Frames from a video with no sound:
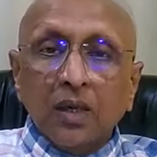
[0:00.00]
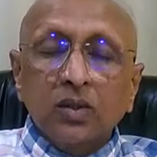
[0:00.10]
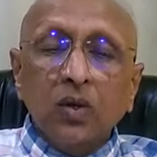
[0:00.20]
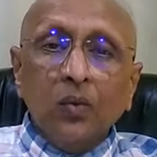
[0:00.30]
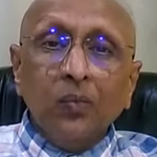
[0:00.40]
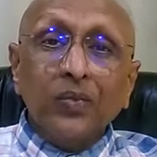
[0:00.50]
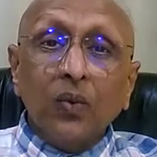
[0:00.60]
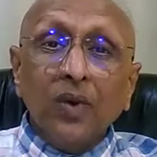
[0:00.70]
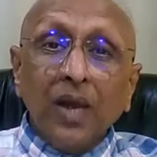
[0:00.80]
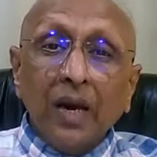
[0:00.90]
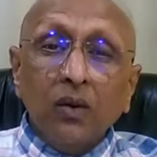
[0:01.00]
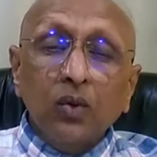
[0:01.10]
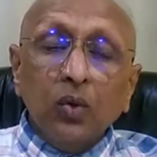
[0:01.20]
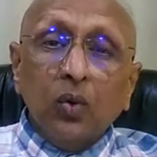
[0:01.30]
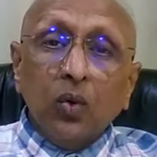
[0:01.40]
So we
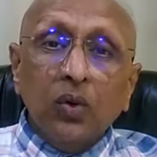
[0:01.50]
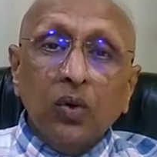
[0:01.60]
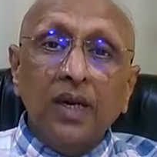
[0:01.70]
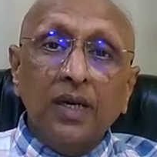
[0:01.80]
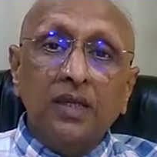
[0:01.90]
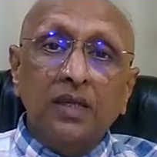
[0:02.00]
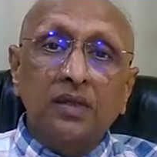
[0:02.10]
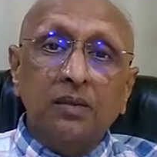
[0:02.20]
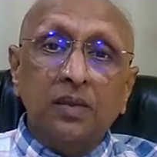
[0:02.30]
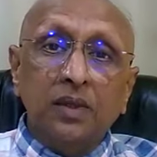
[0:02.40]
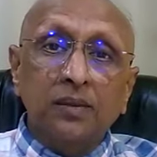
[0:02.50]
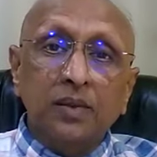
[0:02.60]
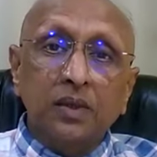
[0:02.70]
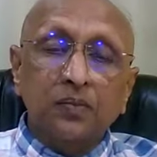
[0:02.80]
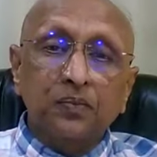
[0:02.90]
have to correlate the
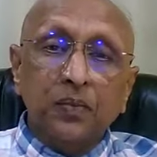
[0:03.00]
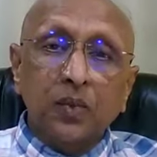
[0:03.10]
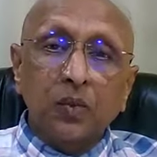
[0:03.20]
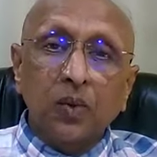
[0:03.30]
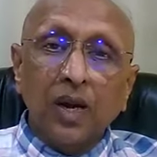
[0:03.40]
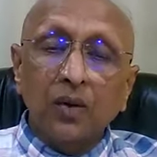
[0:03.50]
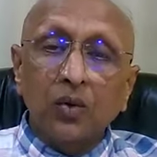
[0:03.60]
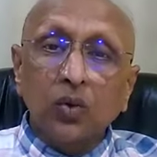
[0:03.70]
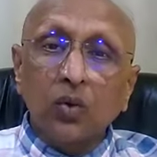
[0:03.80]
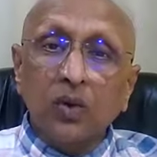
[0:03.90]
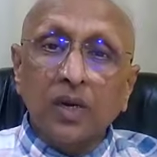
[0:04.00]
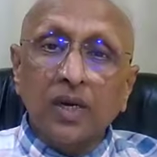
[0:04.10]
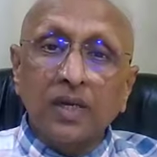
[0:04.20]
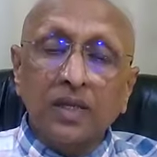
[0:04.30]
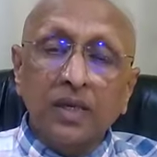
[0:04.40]
symptoms. We have to
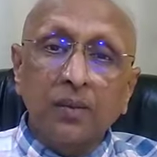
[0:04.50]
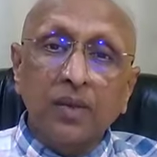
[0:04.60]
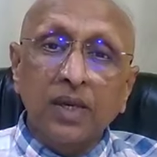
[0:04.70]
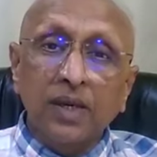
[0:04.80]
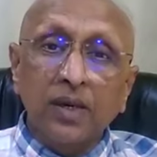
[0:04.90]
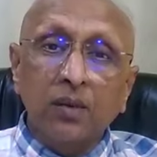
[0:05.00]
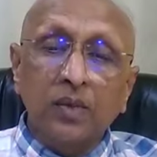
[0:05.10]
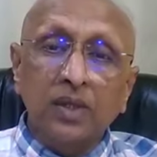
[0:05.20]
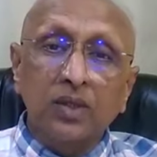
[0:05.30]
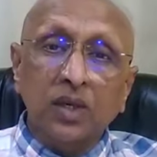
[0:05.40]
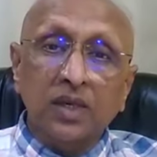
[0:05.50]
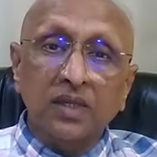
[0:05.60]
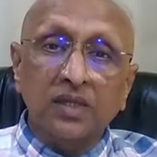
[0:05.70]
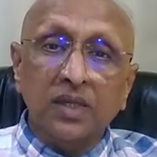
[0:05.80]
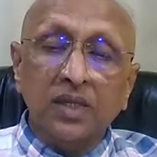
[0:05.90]
correlate the debility of benzoic
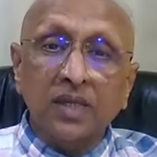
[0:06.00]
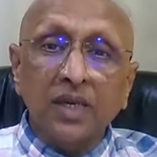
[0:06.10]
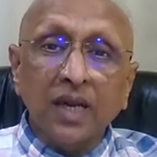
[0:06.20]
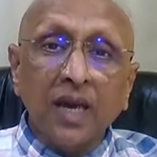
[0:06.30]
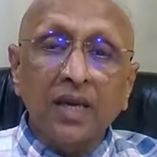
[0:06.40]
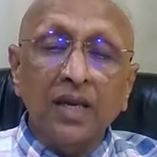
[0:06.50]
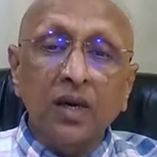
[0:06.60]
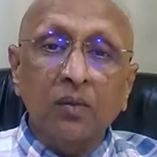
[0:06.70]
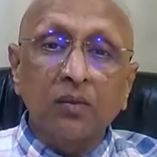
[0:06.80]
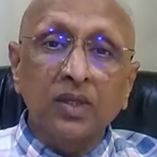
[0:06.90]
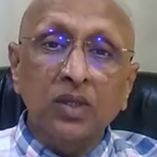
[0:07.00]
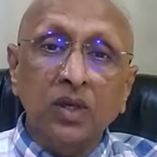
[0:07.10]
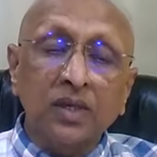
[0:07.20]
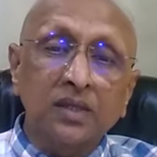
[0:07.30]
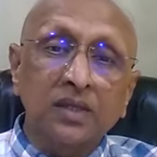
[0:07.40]
acid, then diarrhea of
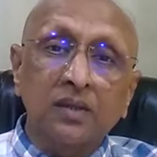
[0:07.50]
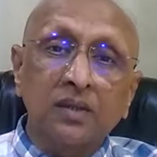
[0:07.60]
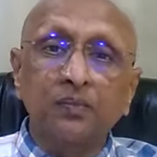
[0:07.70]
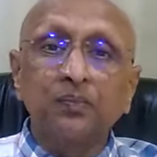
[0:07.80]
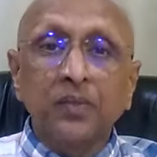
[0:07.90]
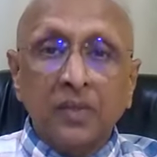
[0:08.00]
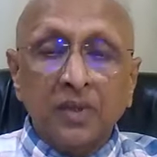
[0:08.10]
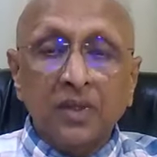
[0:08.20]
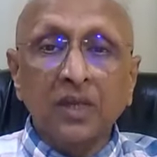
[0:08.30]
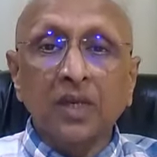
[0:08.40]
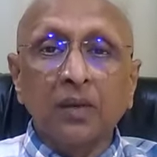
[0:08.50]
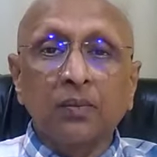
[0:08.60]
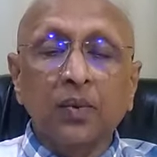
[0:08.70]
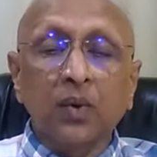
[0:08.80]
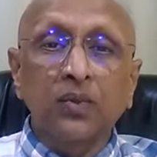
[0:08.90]
benzoic acid,
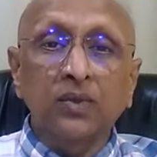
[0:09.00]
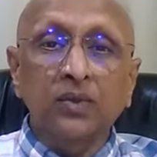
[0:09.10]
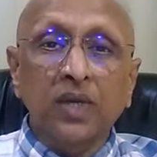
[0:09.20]
generally profuse